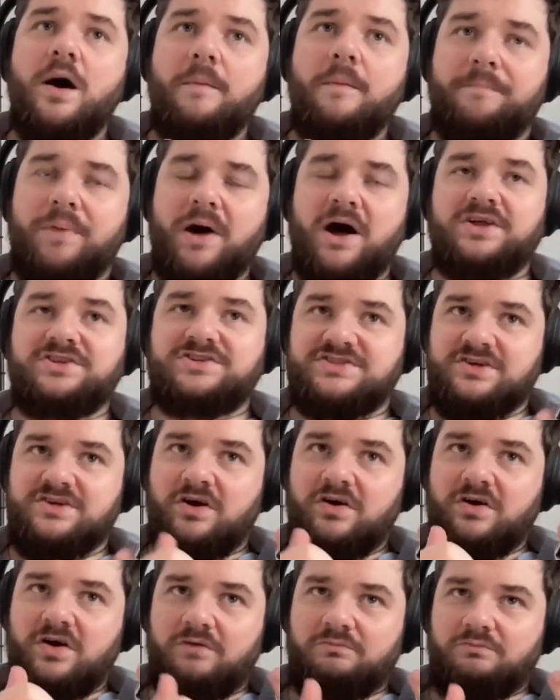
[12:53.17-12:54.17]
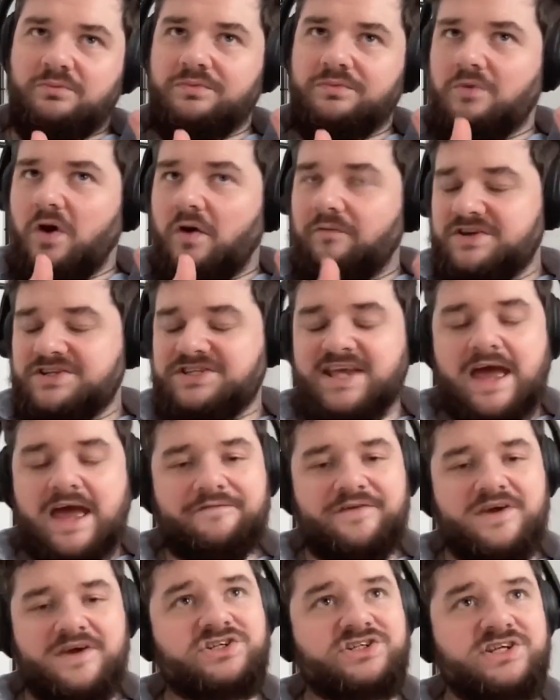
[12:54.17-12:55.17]
But obviously,
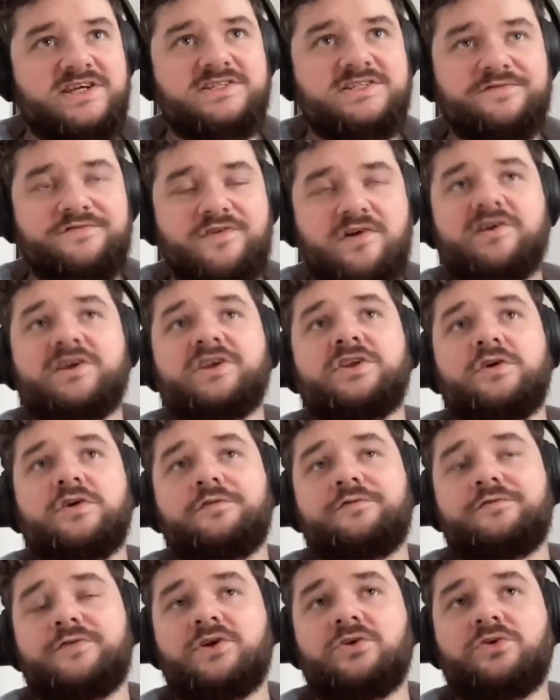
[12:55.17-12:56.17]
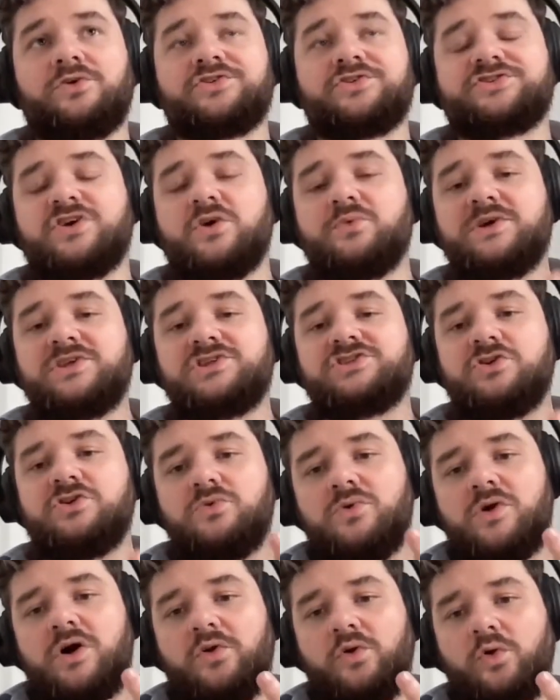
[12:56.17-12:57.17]
FHE is a very new field, so we
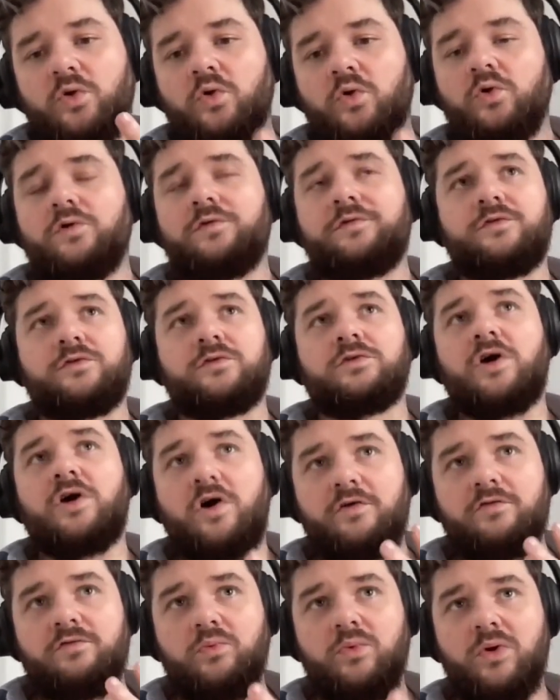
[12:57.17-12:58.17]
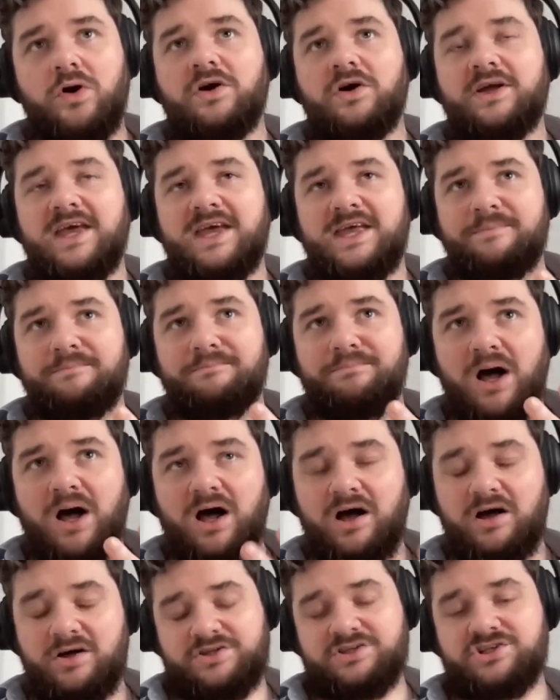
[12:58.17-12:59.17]
do an awful lot of work in
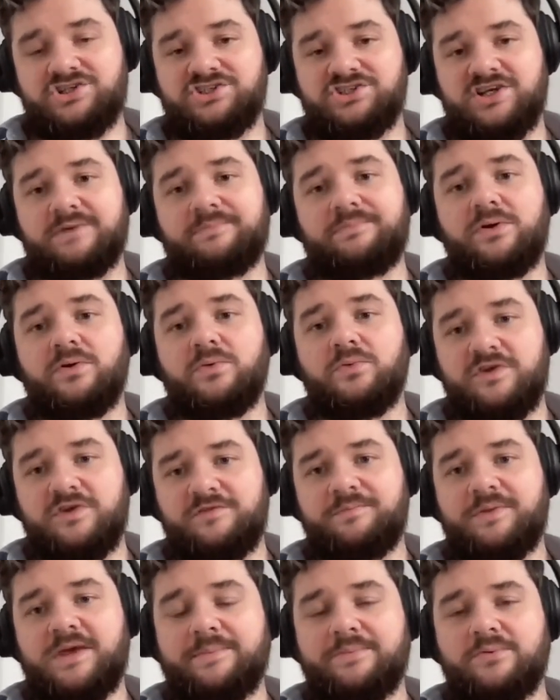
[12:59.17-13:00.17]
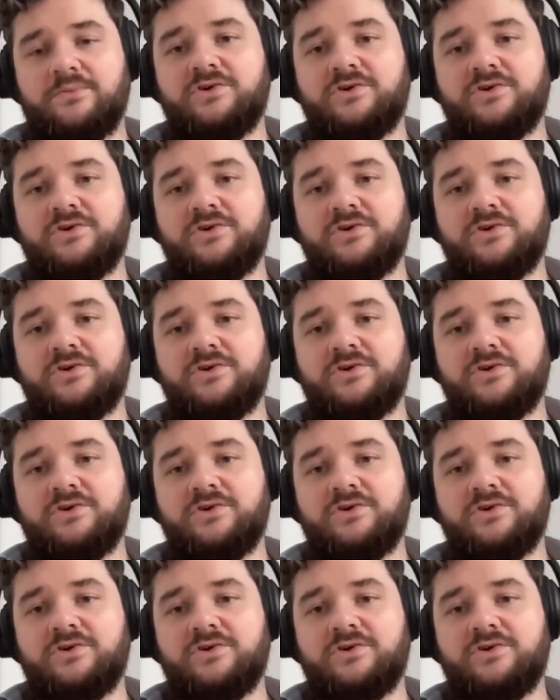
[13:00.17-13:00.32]
partnership with people